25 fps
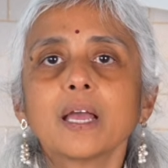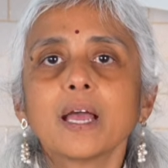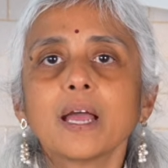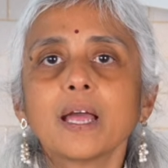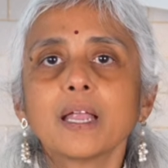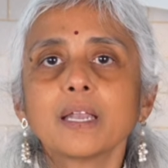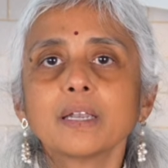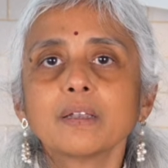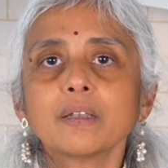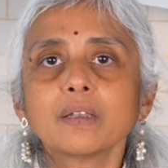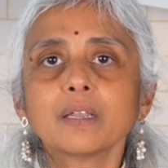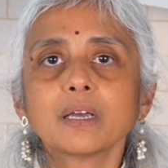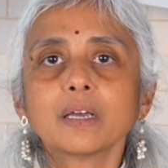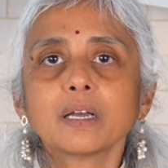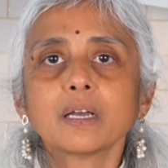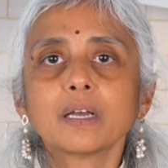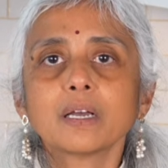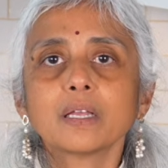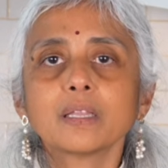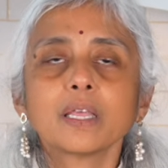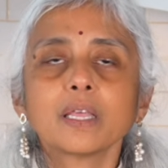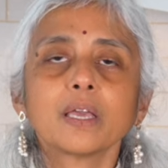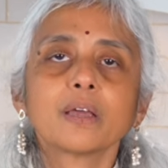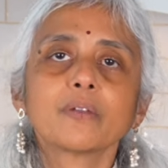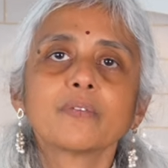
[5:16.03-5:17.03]
and
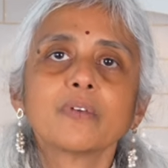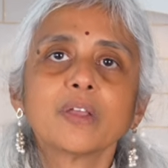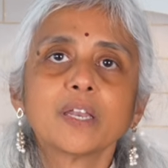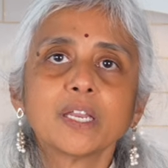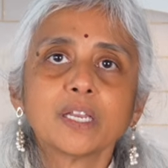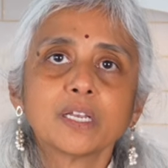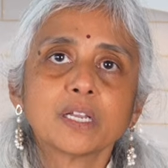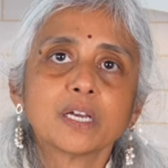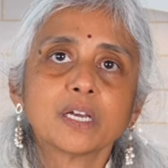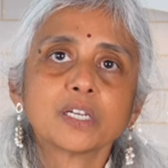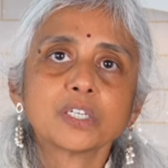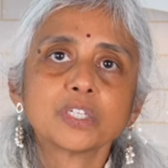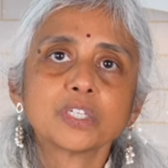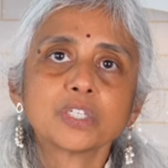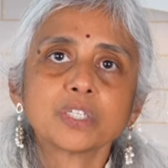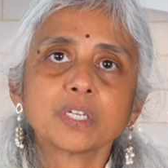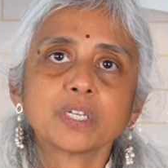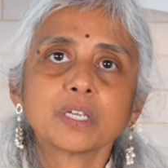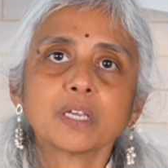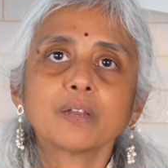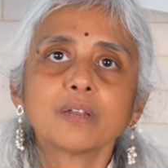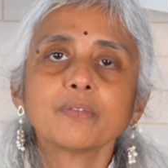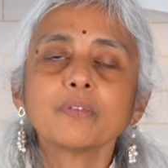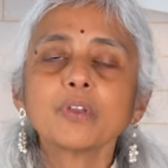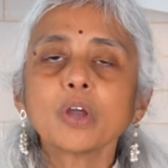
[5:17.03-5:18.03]
they are very
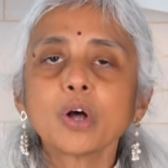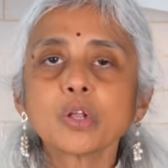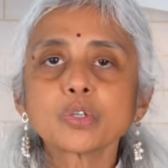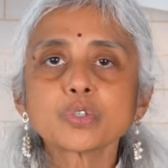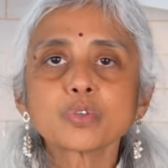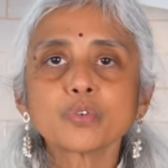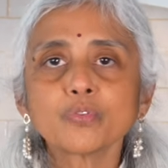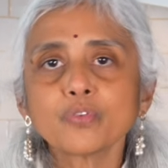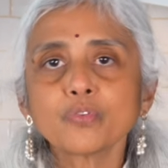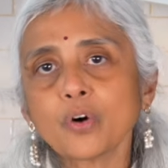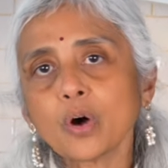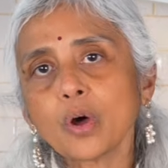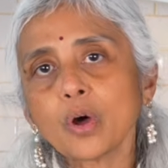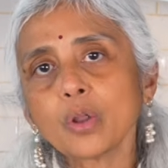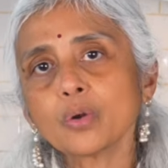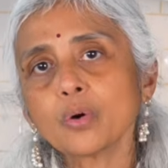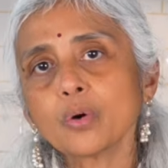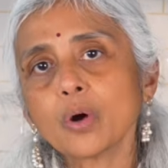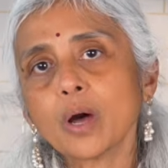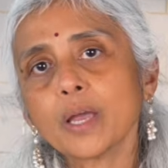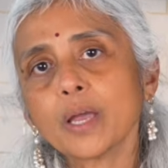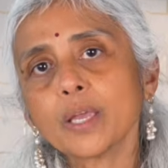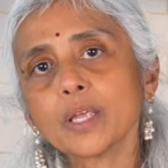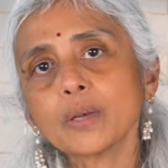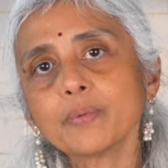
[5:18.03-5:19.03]
nourishing. And we also follow
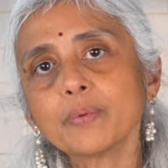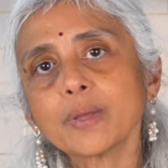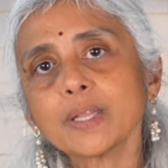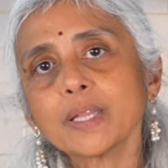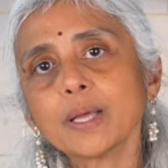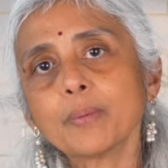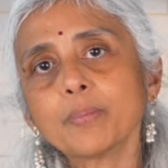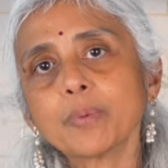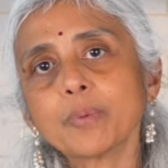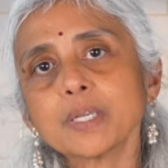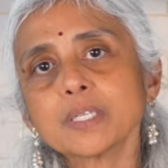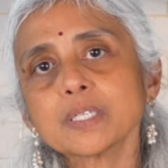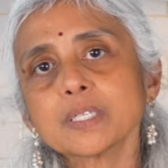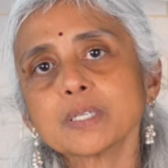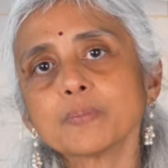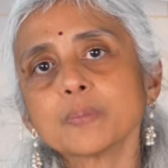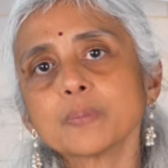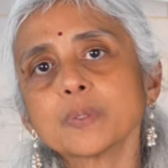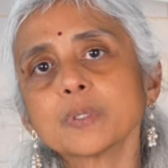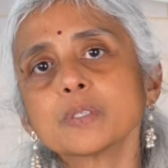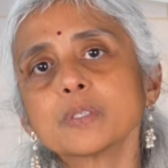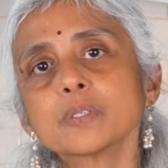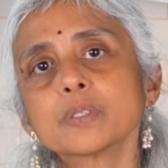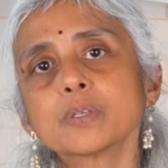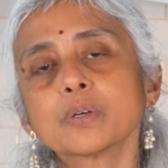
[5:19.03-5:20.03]
Ayurveda
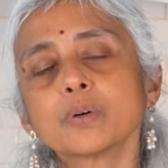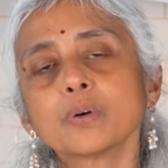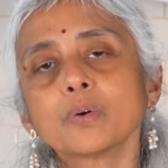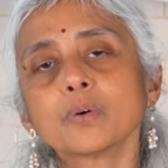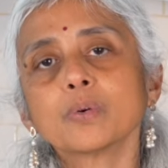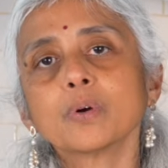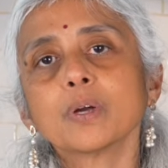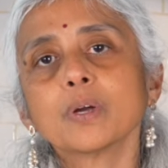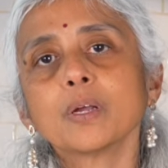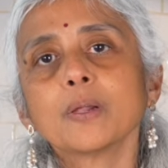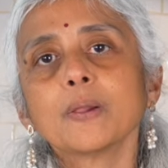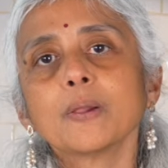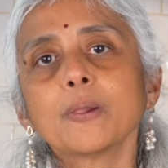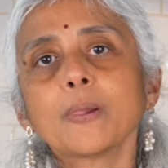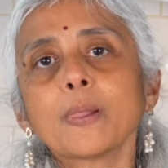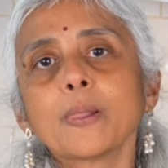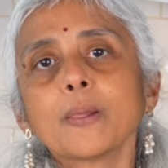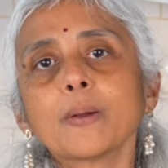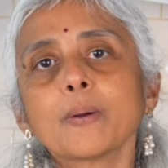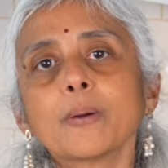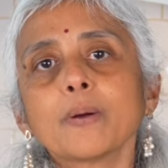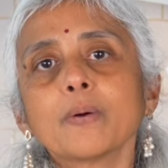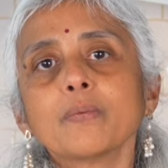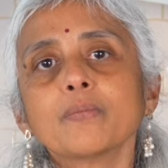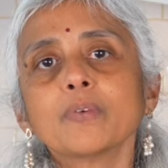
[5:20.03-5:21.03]
principles, so
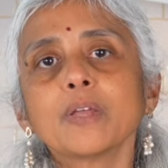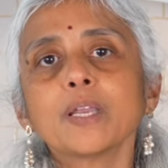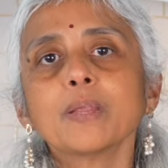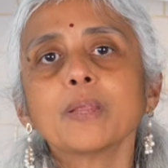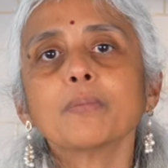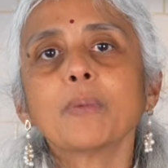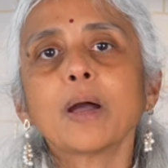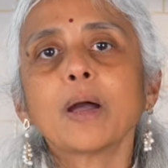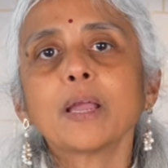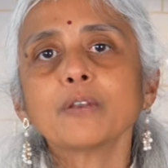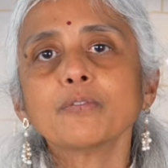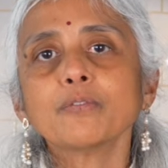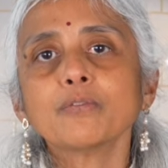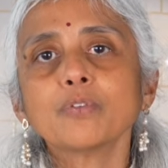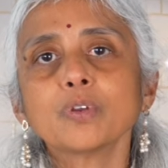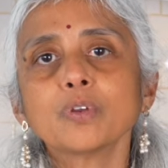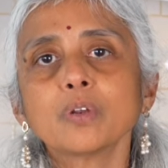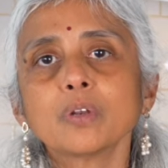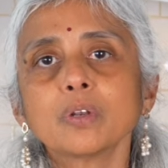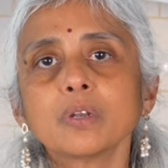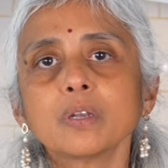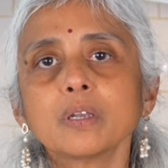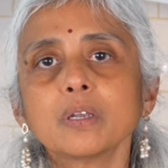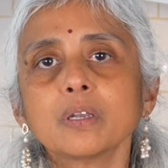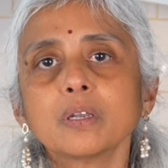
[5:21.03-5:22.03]
very
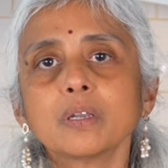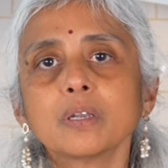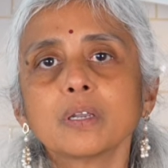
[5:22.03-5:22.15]
mindful